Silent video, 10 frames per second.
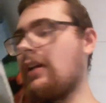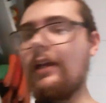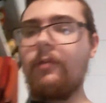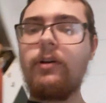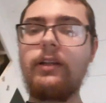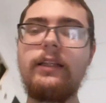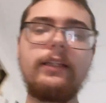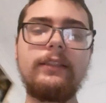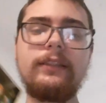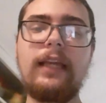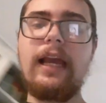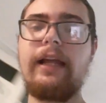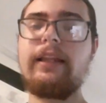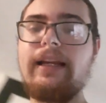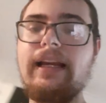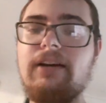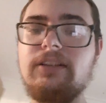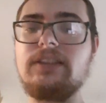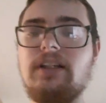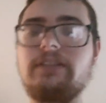And what is I like how
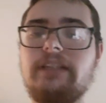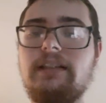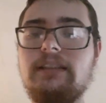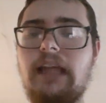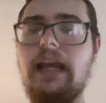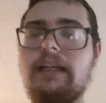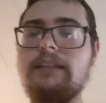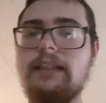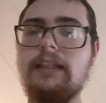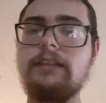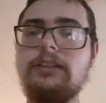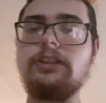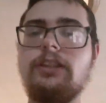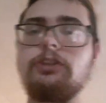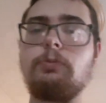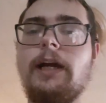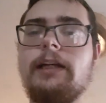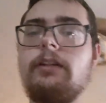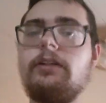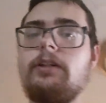it starts out as like just this
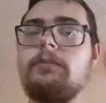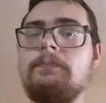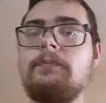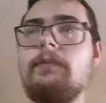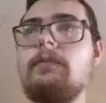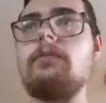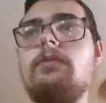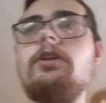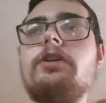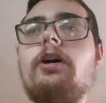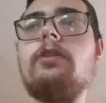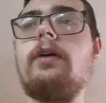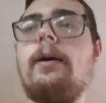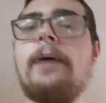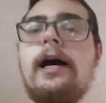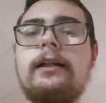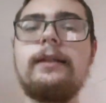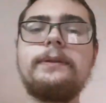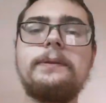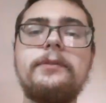regular, you know,
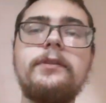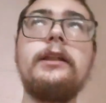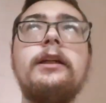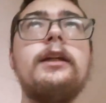apocalypse movie.